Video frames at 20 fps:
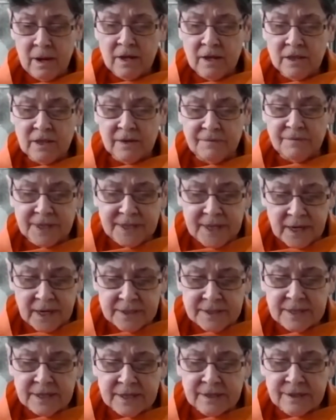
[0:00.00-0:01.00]
The
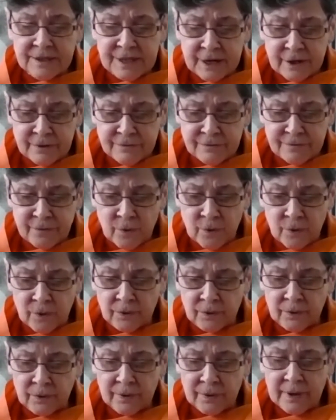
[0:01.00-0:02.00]
Vedanta,
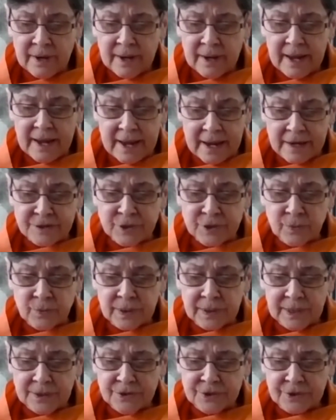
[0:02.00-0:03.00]
therefore, as a
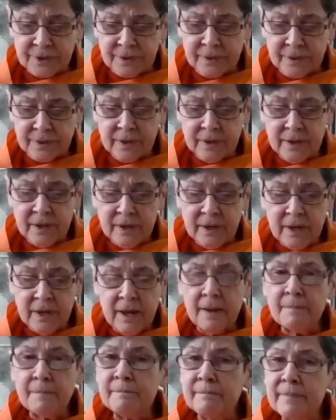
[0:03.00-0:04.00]
religion,
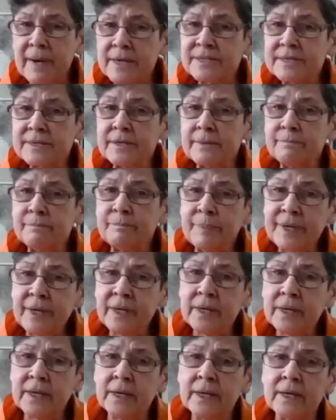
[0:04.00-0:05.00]
must
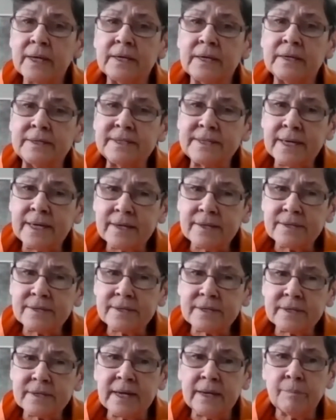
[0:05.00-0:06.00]
be
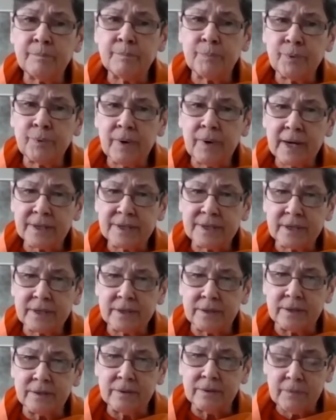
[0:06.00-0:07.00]
intensely
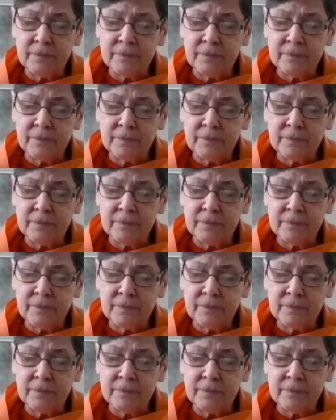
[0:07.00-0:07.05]
practical.